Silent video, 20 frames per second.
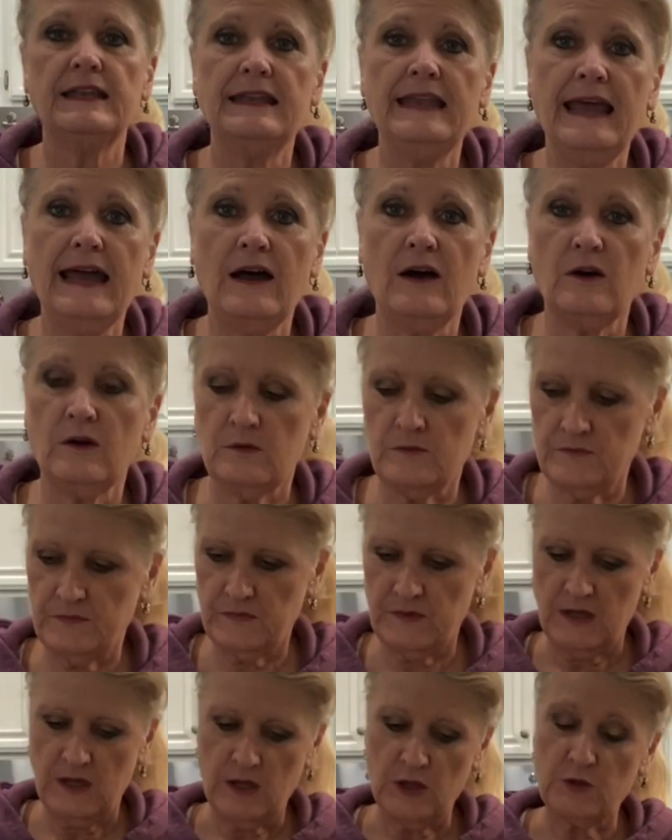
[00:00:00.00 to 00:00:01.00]
Now,
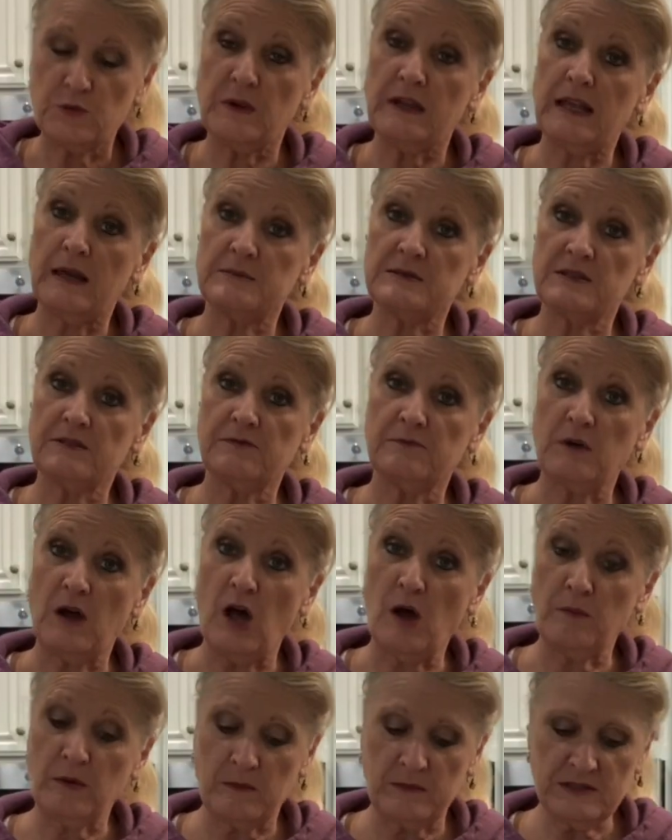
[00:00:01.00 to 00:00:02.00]
3 cups of
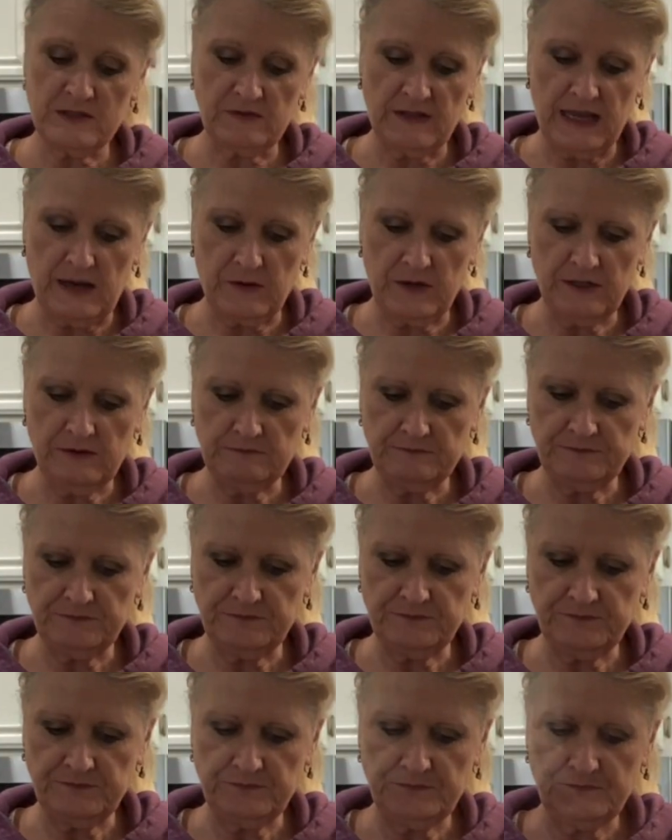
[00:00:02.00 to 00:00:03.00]
all-purpose flour,
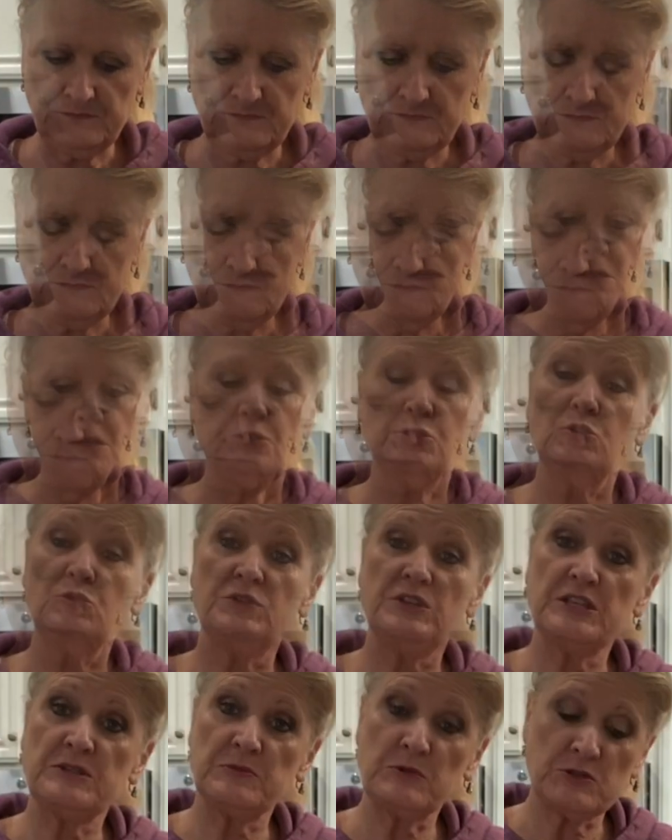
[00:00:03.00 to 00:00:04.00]
2
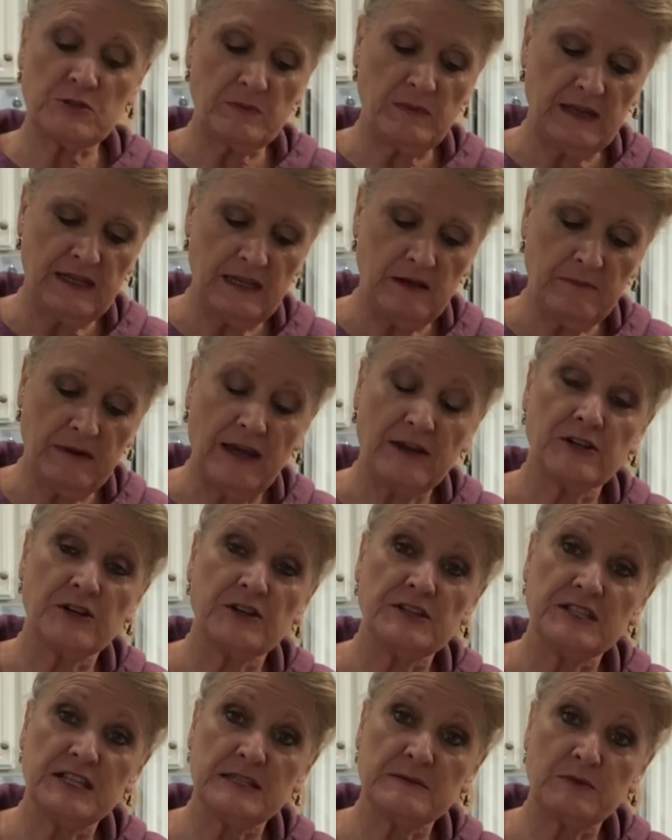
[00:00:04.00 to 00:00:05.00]
teaspoons of baking powder,
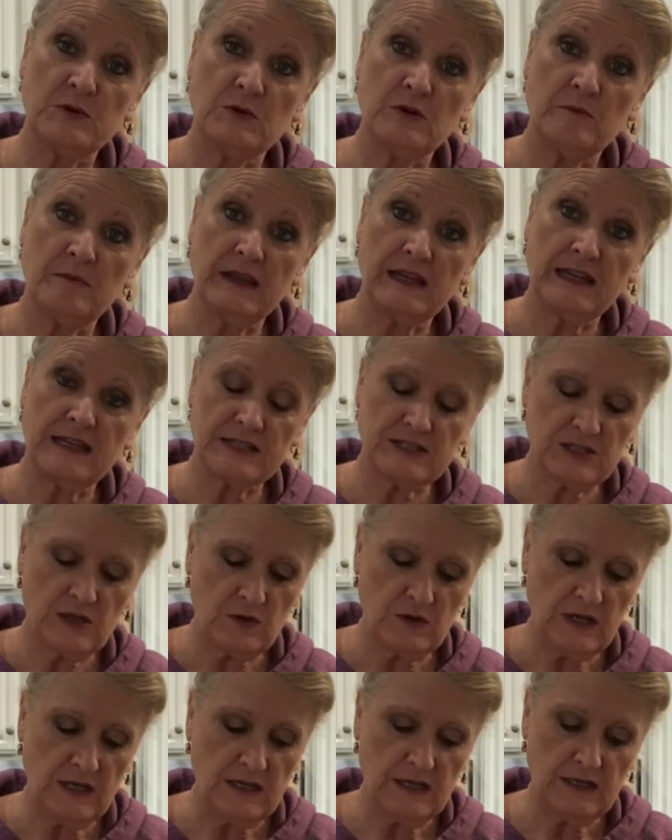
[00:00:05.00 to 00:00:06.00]
a teaspoon of baking
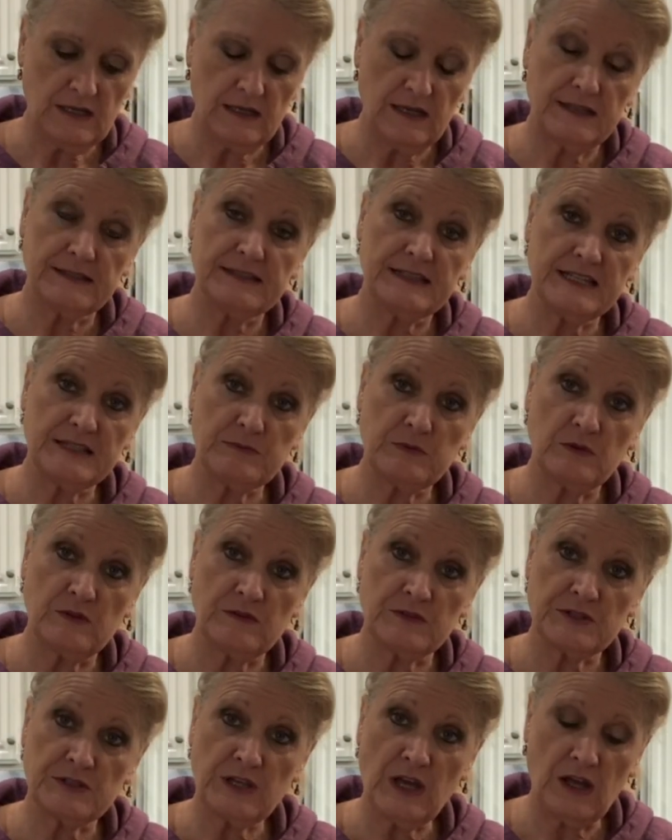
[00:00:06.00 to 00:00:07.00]
soda, a teaspoon
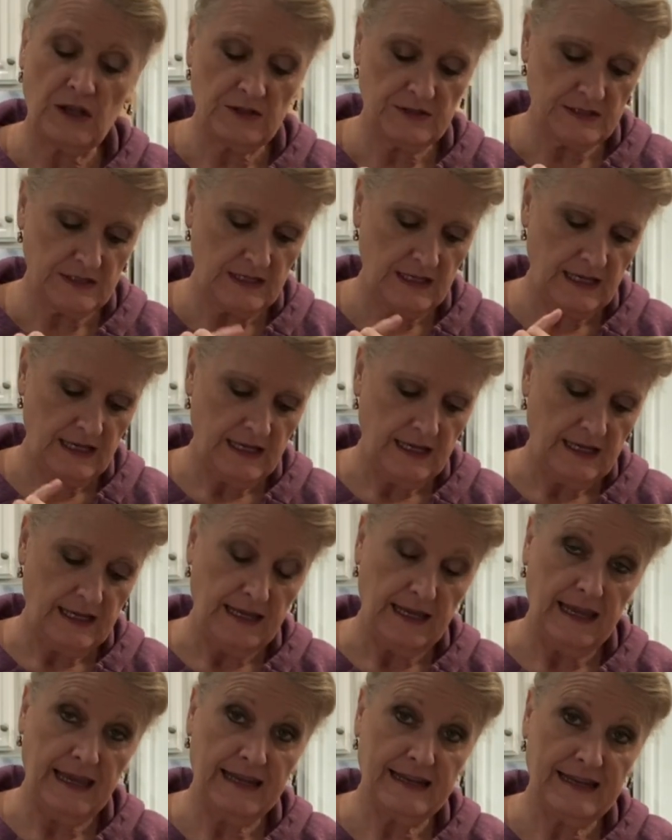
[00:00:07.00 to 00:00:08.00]
of salt,
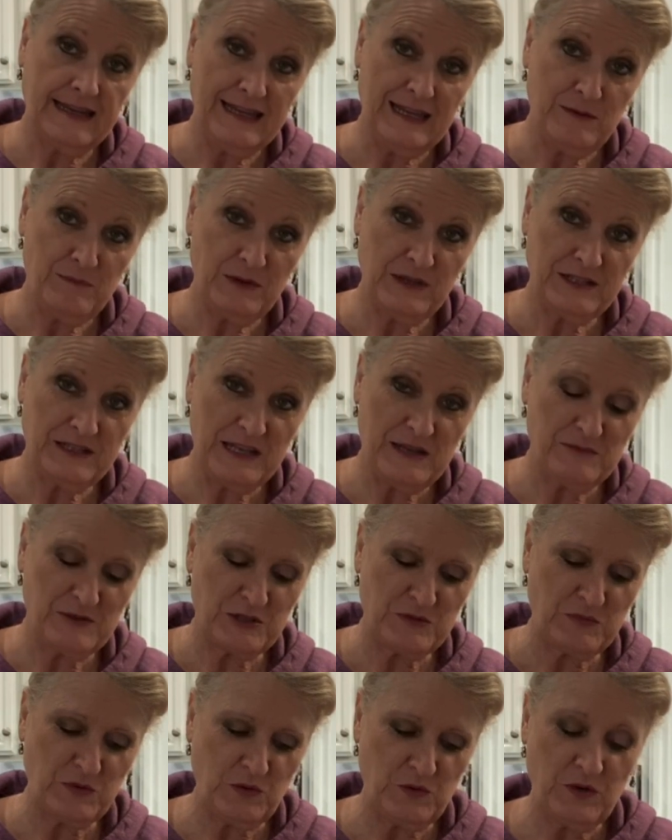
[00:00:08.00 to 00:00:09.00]
and a heaping
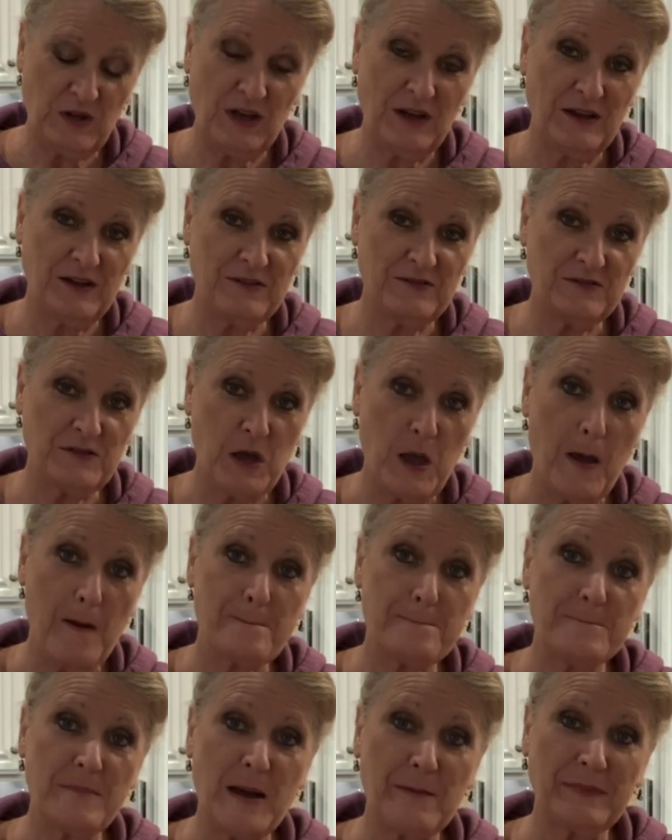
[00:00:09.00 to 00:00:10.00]
tablespoon of
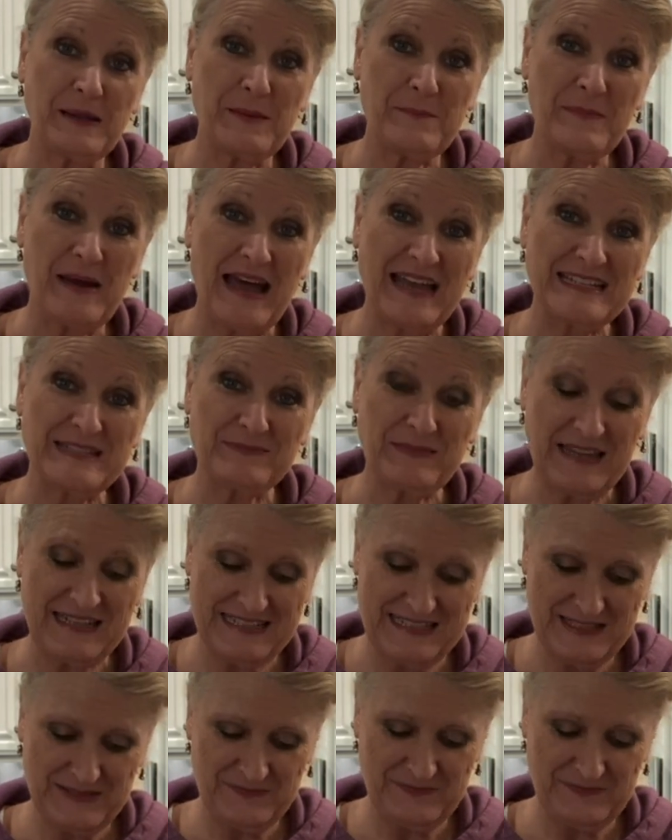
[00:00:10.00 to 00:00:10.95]
pumpkin pie spice.